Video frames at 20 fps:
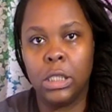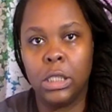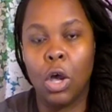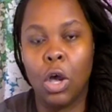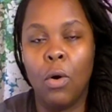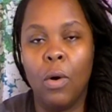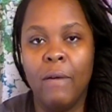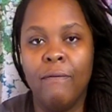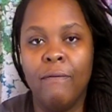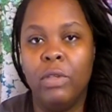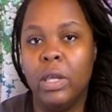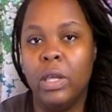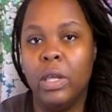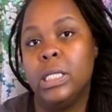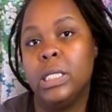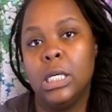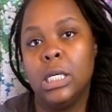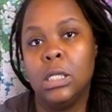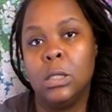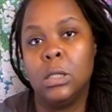So if
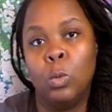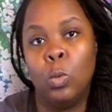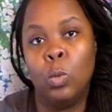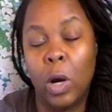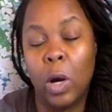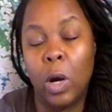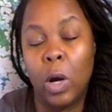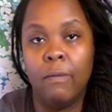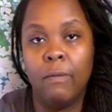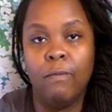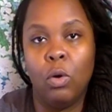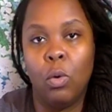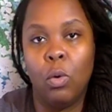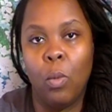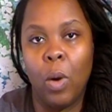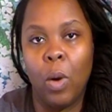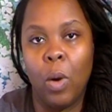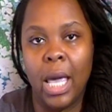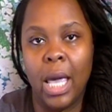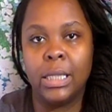this is one of the
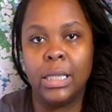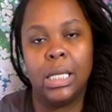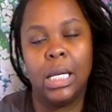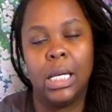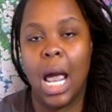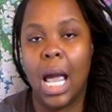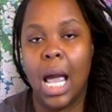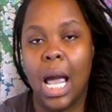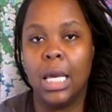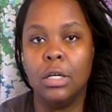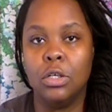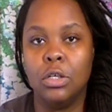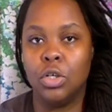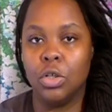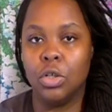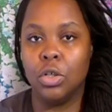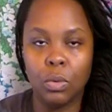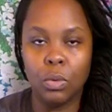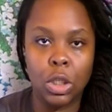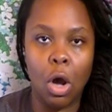ways that I can
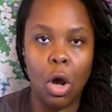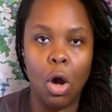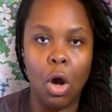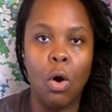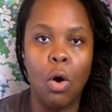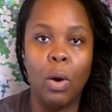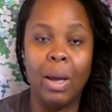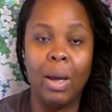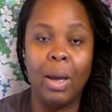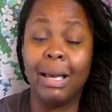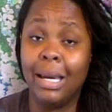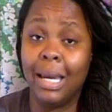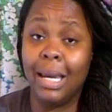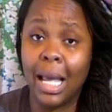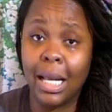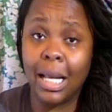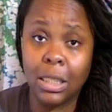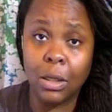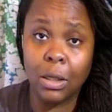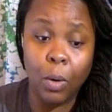do so, and
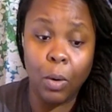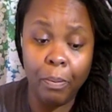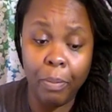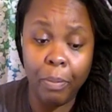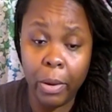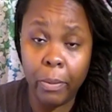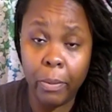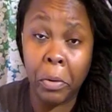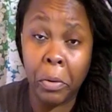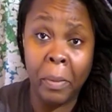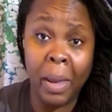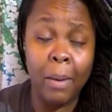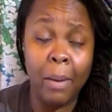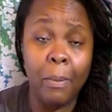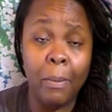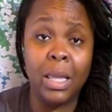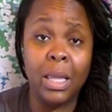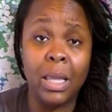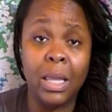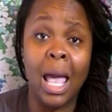connecting with people
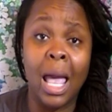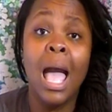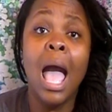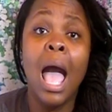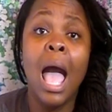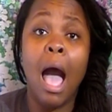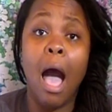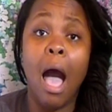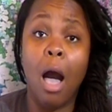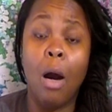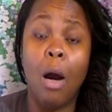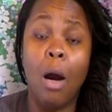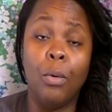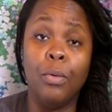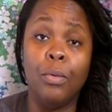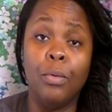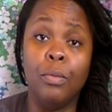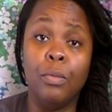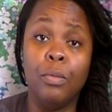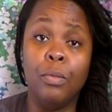maybe that I
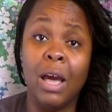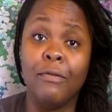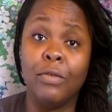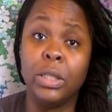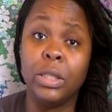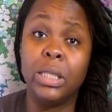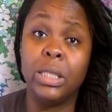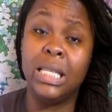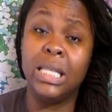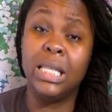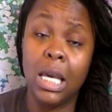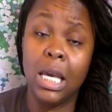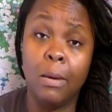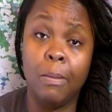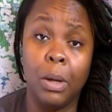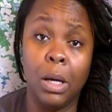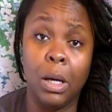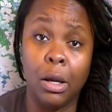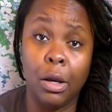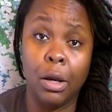will never see,
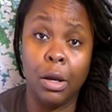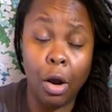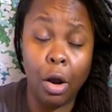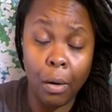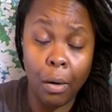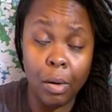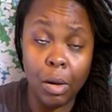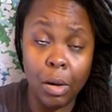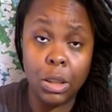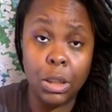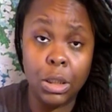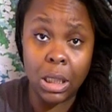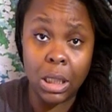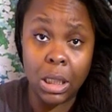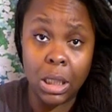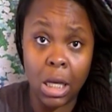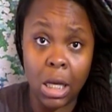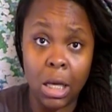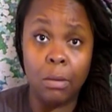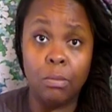but encourage
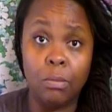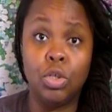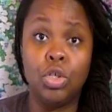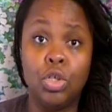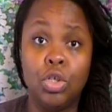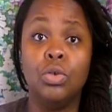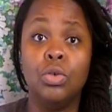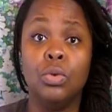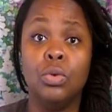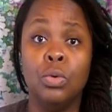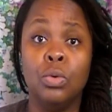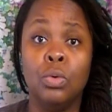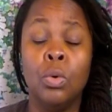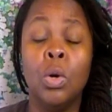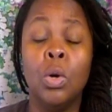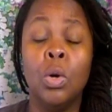them to